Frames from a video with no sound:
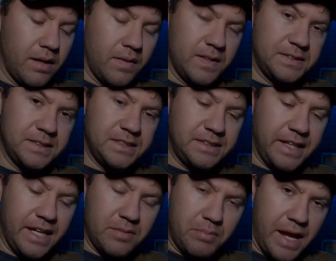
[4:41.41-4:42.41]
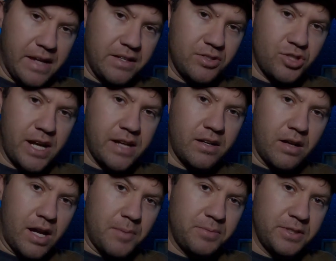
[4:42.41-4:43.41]
This is a made in China
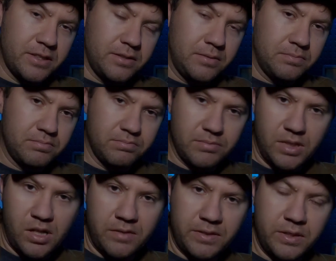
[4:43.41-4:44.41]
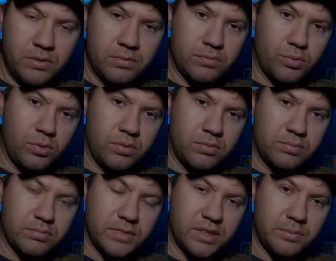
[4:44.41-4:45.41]
optic. A lot of you will
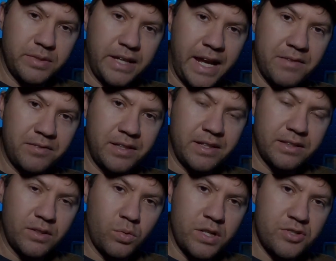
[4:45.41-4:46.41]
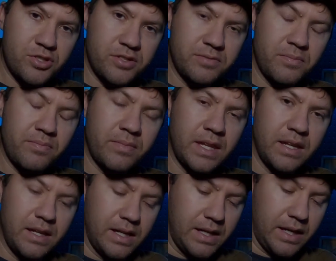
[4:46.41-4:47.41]
be having that question,
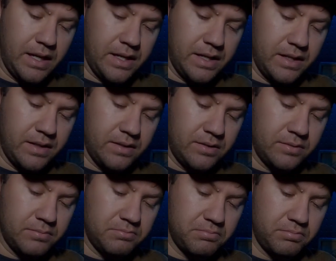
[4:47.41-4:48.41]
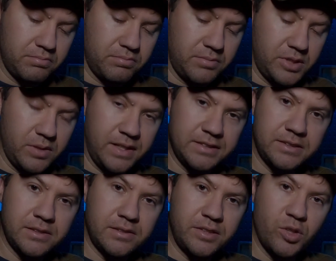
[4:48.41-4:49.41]
and that's
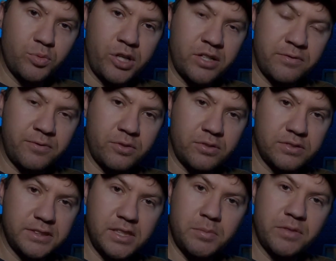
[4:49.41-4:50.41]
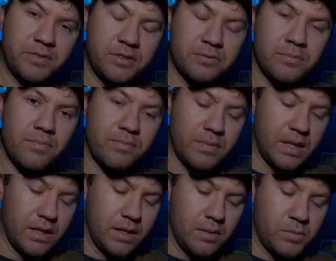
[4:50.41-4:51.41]
a deal breaker for some of you.
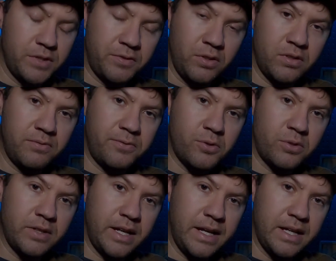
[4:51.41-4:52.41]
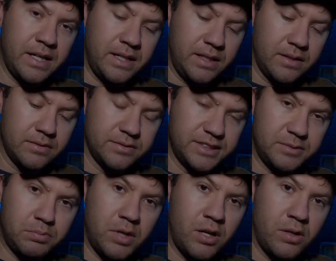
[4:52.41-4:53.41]
But if you're looking for a
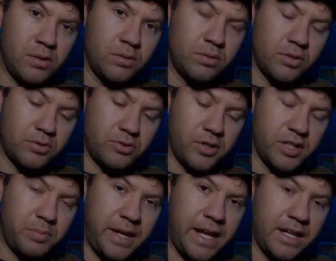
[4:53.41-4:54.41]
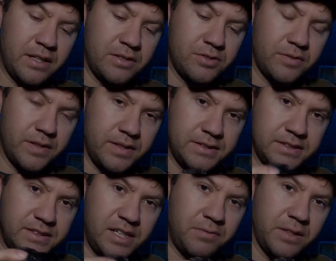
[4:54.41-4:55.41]
small rugged package, then this
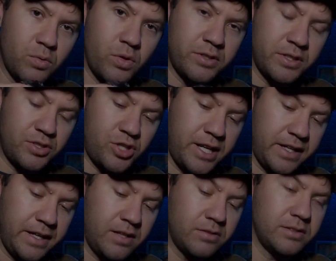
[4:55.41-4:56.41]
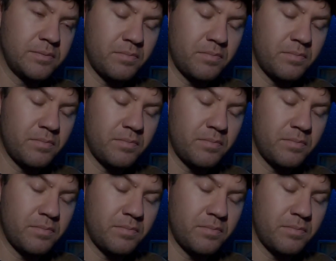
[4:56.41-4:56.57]
is definitely one to check out.